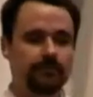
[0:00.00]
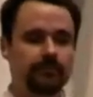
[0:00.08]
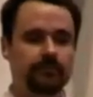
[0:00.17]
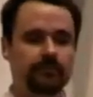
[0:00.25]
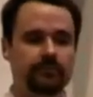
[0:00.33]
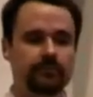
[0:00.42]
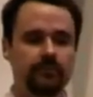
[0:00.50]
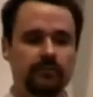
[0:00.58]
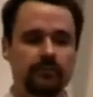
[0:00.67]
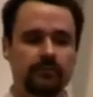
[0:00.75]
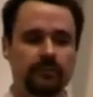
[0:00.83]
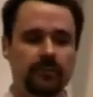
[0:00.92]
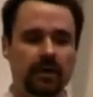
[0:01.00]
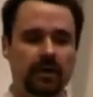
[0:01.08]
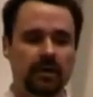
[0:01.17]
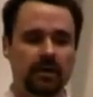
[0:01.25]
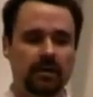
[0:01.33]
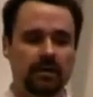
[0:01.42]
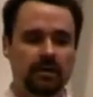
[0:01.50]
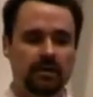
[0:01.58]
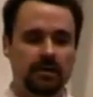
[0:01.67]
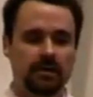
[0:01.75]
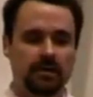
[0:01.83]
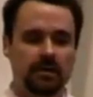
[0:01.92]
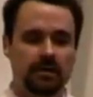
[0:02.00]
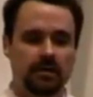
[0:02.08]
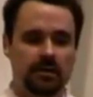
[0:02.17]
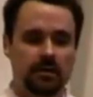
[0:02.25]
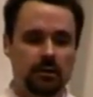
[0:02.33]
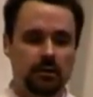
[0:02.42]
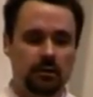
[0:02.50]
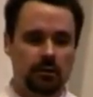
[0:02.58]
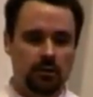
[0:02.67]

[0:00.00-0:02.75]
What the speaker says: Nothing is said.